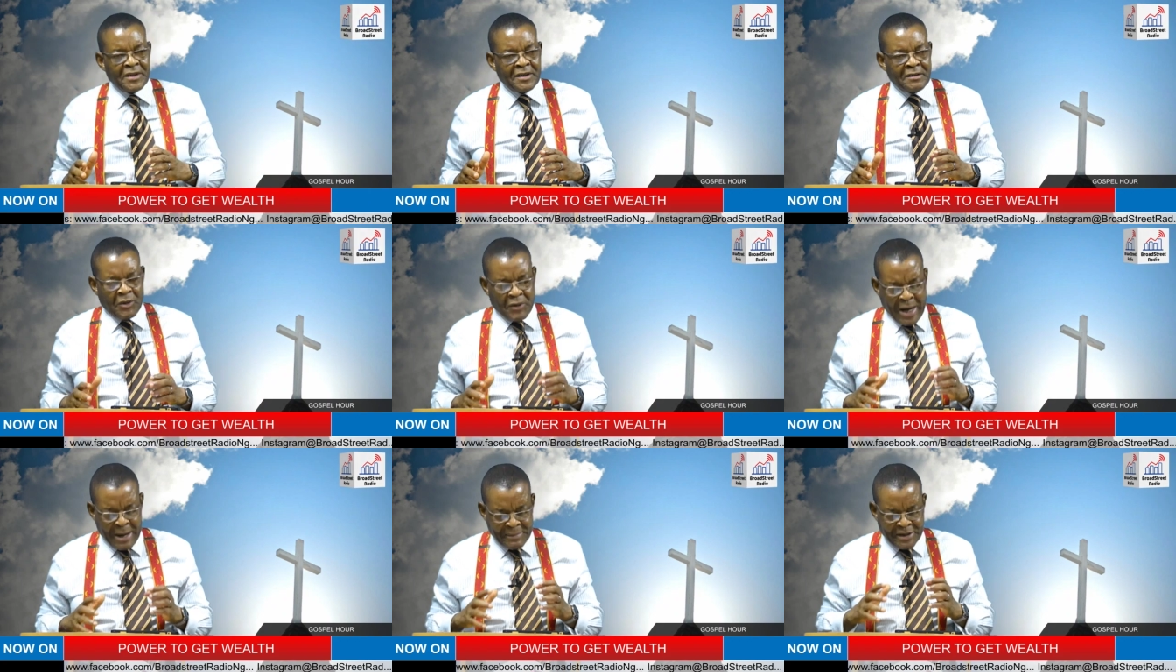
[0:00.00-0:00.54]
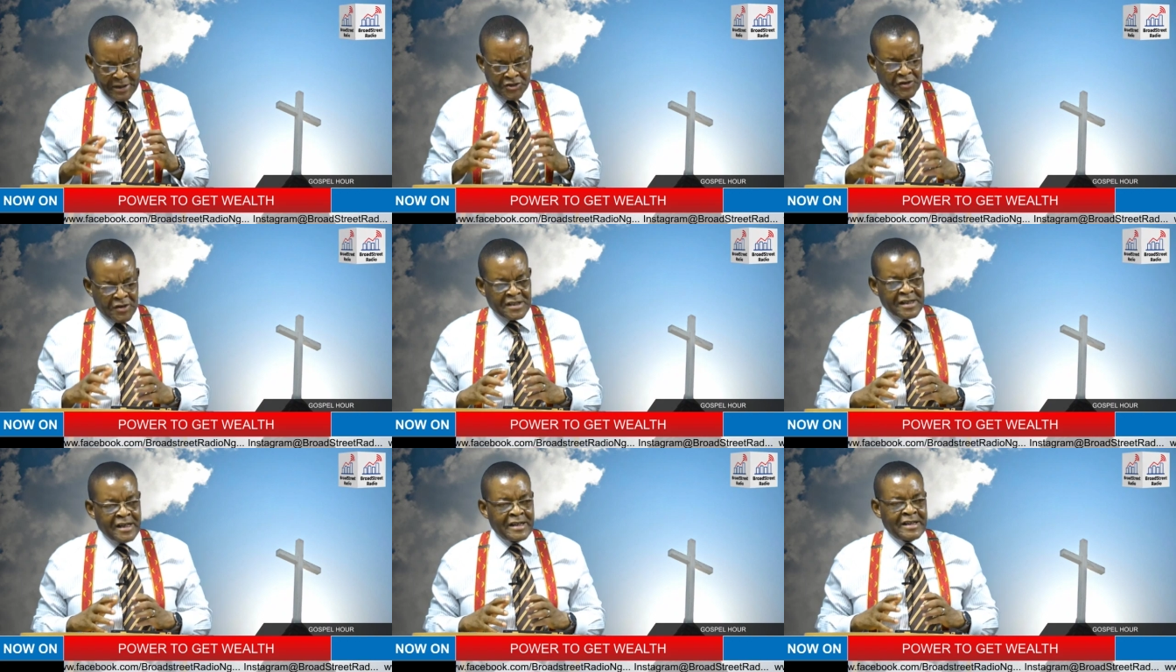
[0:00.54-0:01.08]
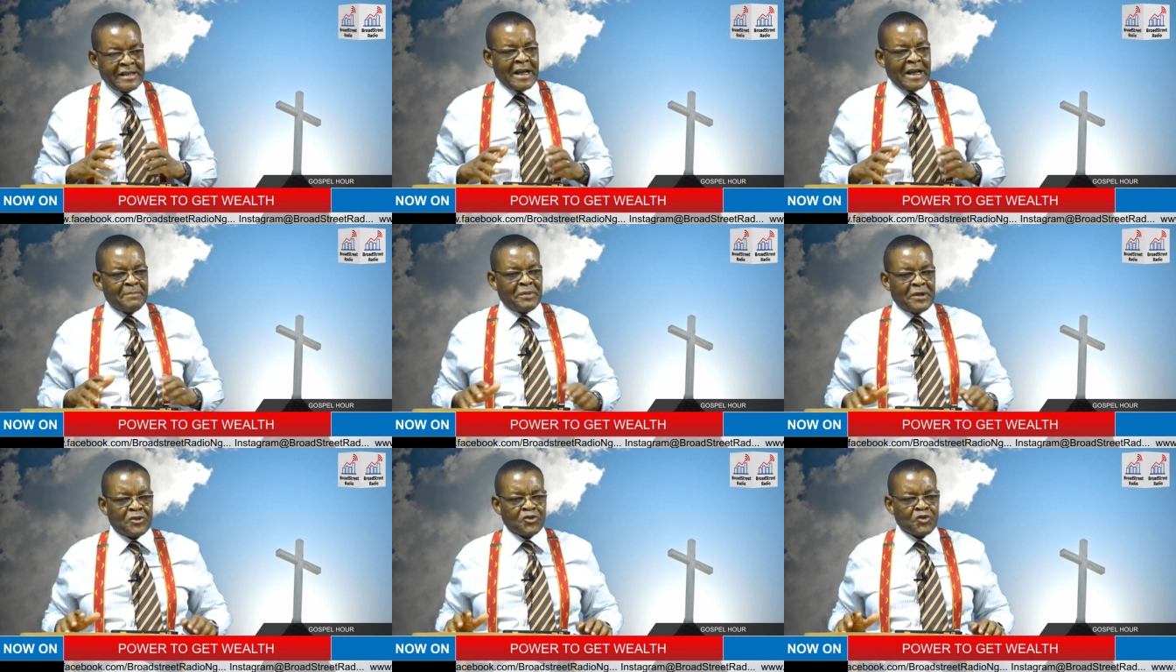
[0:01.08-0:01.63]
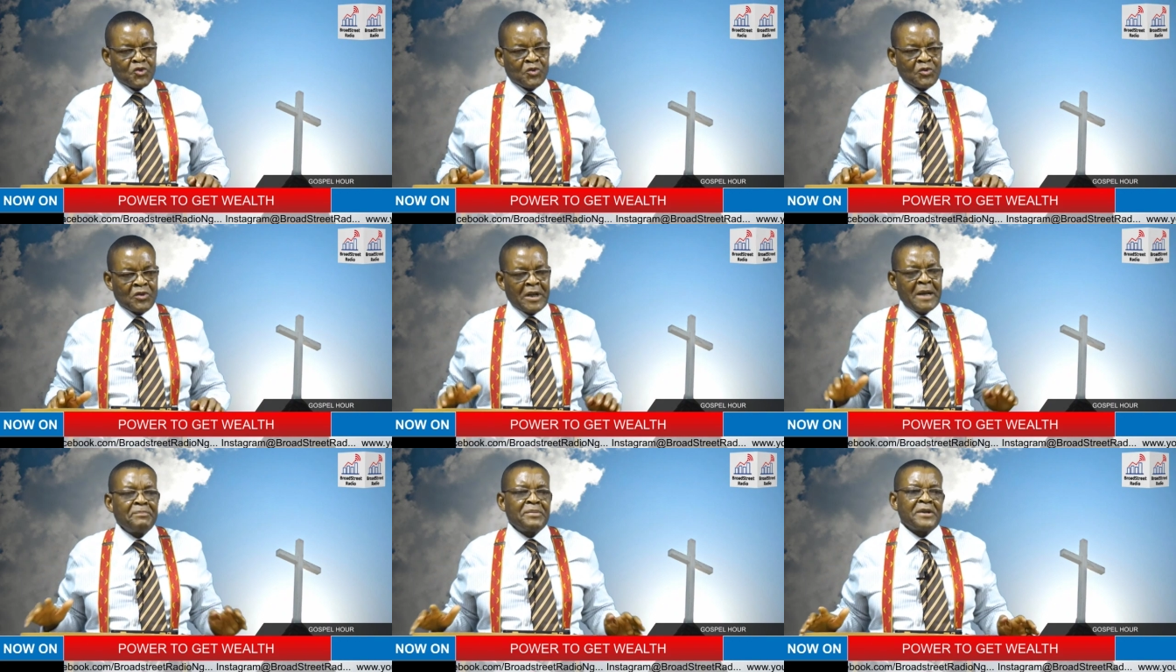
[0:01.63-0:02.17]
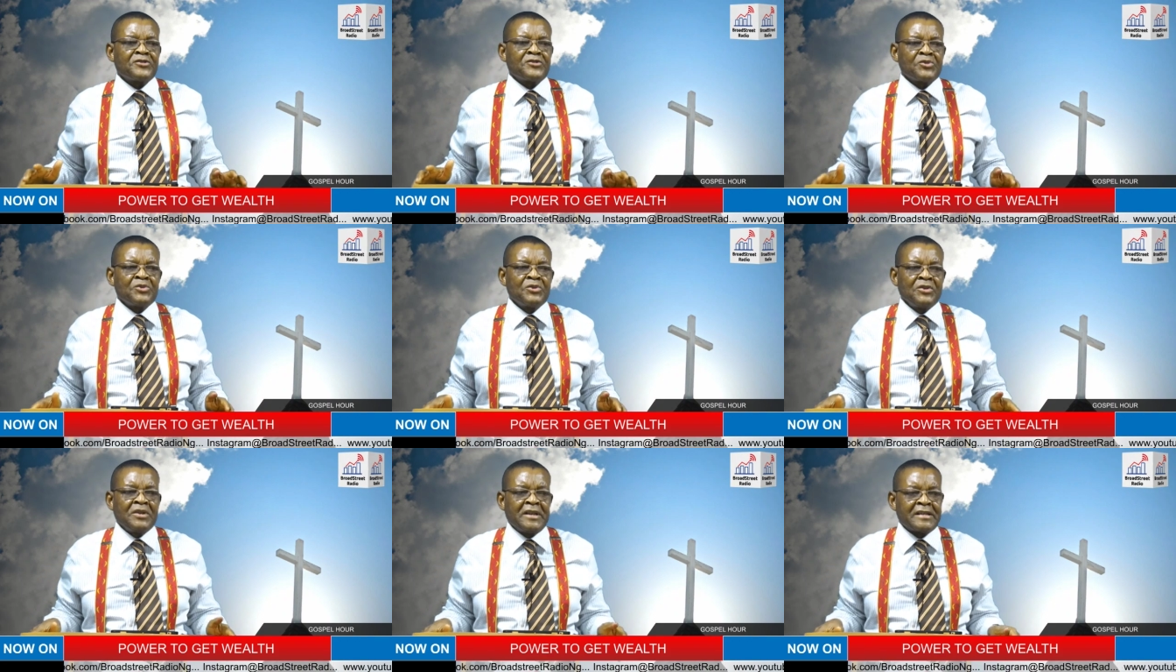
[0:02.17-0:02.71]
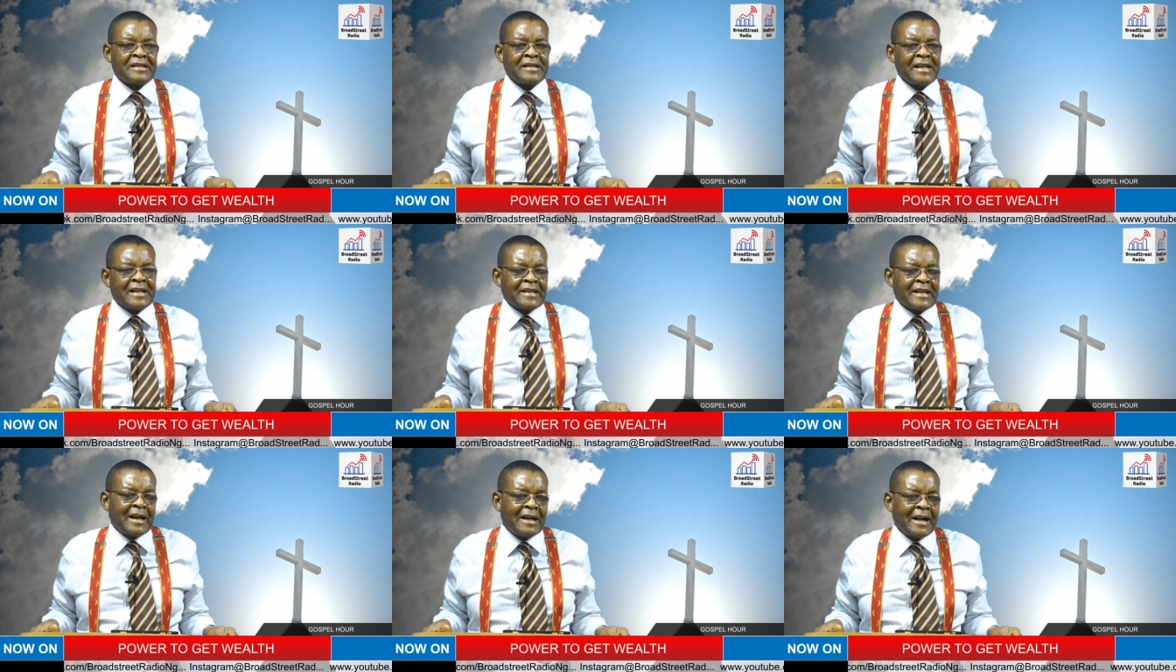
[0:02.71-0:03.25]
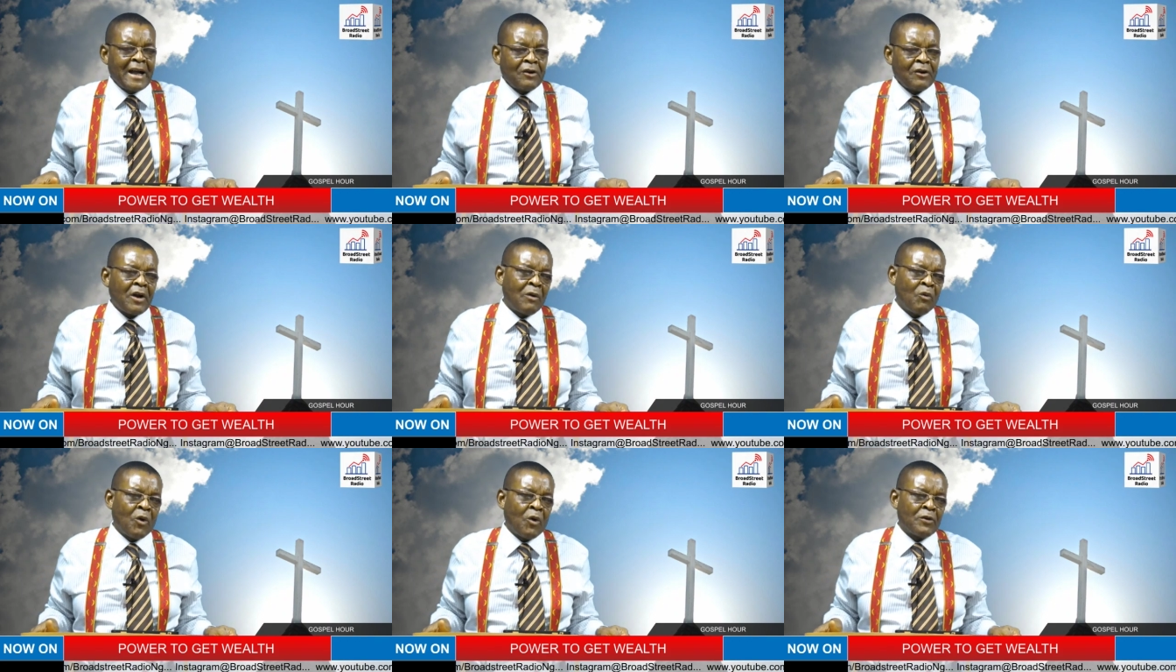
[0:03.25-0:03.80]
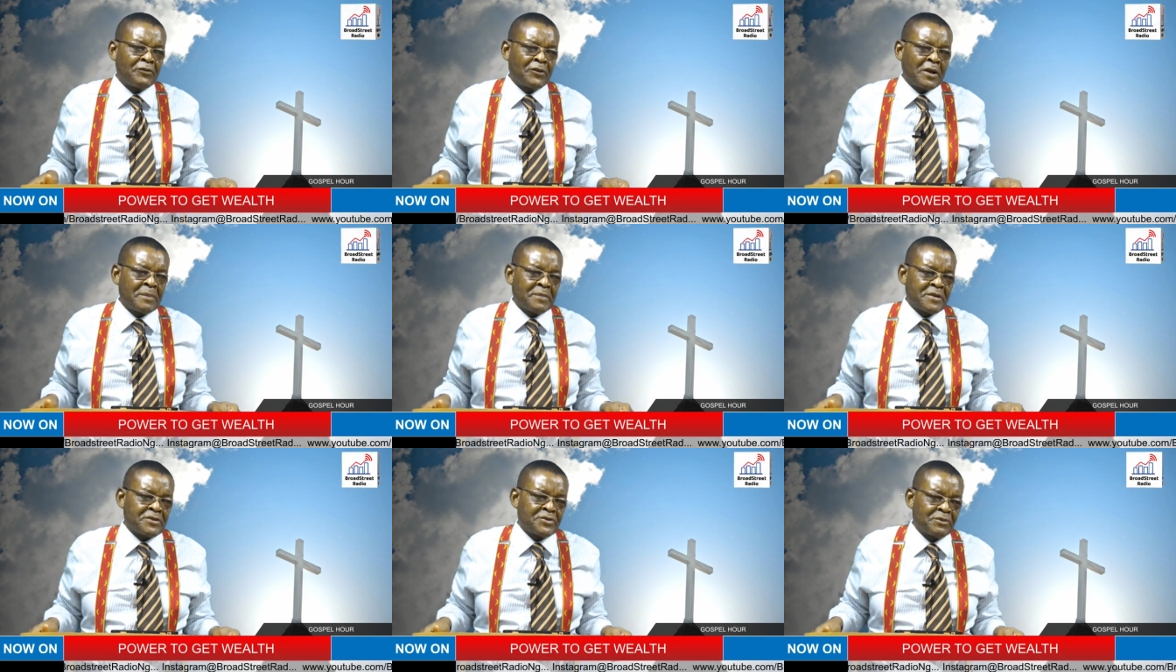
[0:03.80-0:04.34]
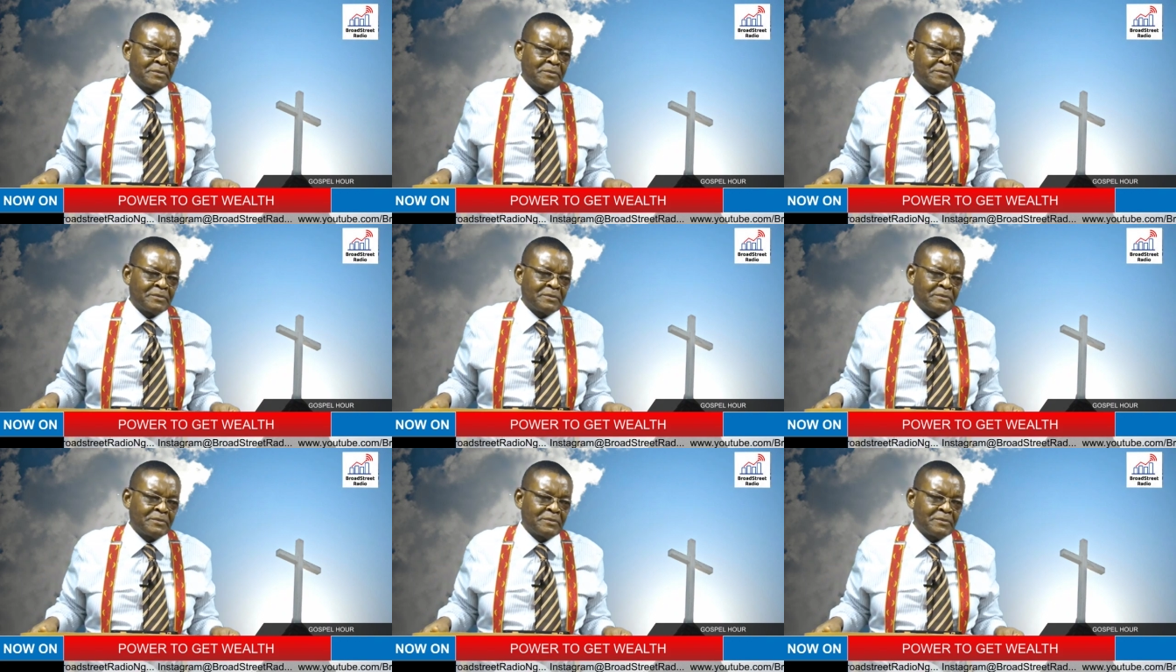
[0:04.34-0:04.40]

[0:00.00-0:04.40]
But I'm interested in the epistle. Epistle is letter, another word for epistle.